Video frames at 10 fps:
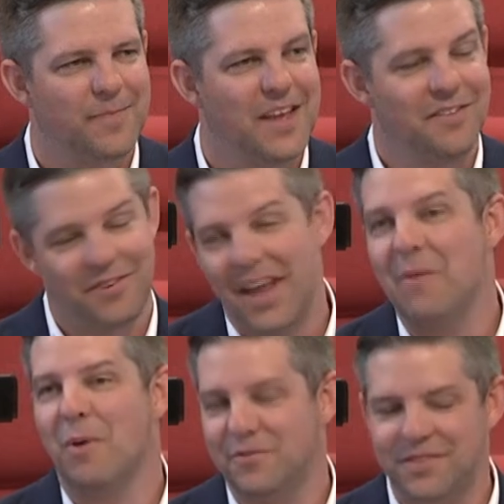So yeah,
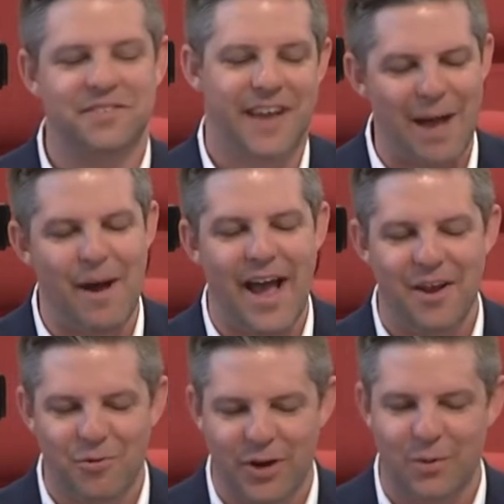most of the time I
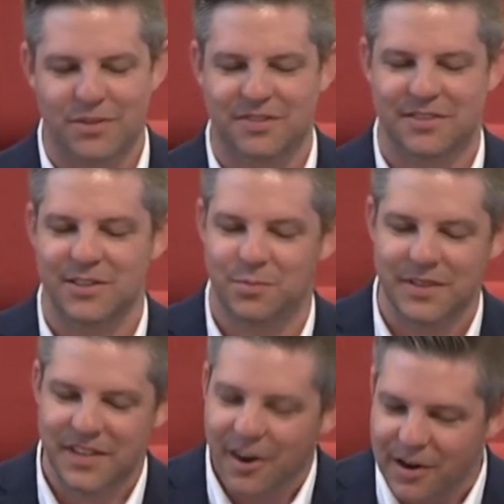agree with the
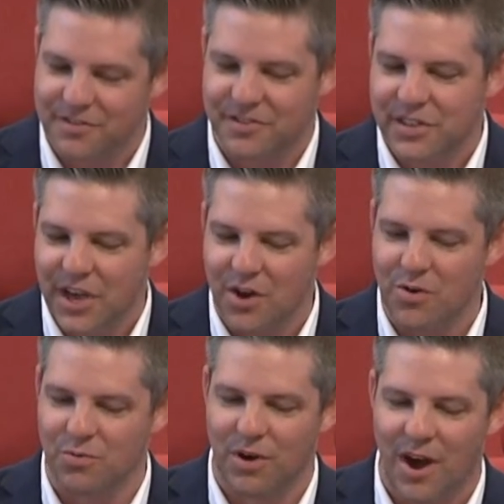sentiment there is
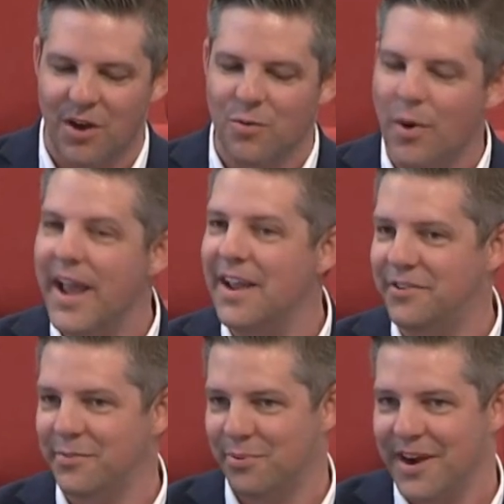no wrong way
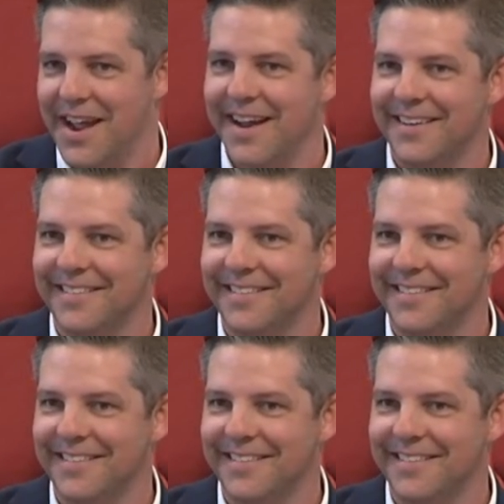to pray.